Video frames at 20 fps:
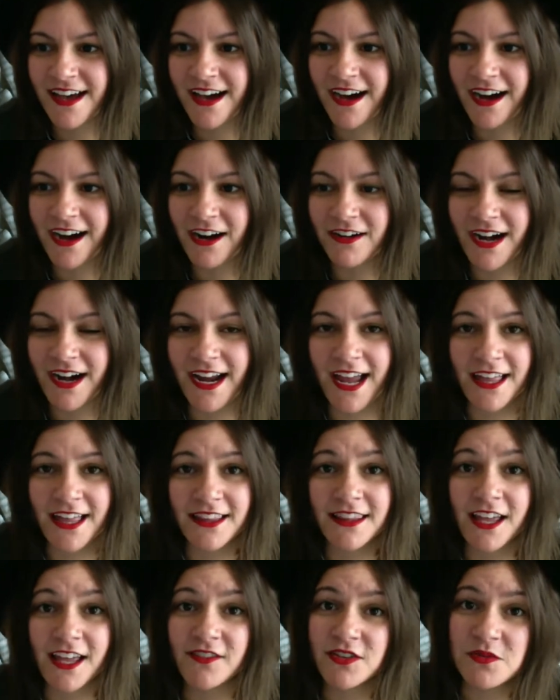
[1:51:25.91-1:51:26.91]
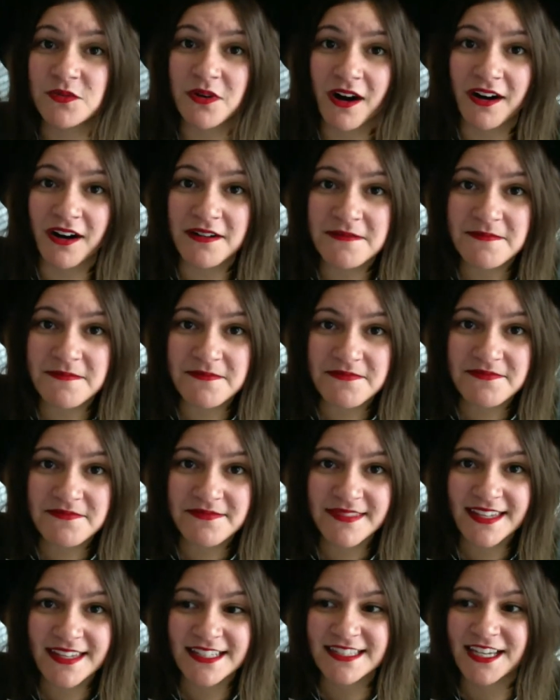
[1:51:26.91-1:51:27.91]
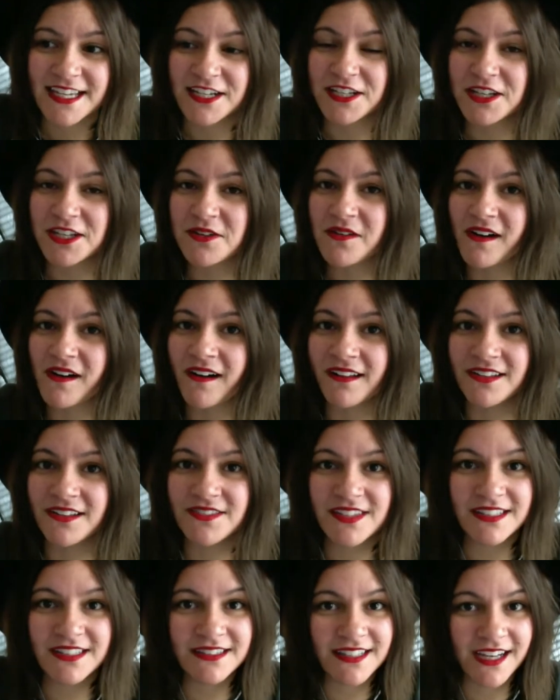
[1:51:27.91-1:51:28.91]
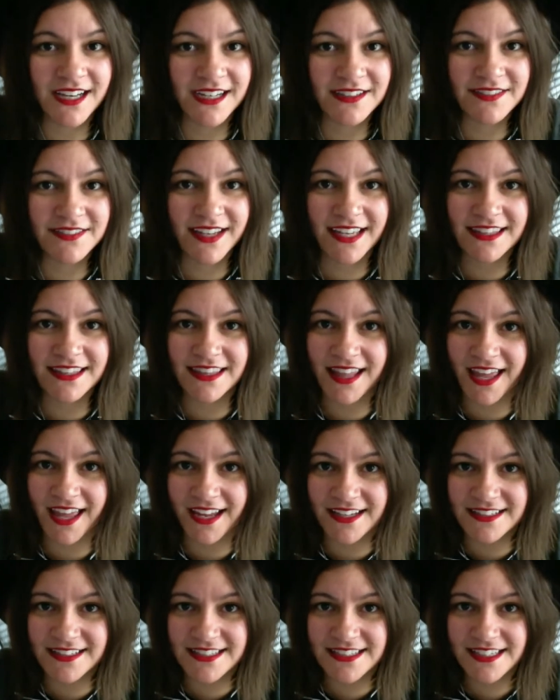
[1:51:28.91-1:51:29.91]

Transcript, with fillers: All right. I love you all. Sending you all of the love and light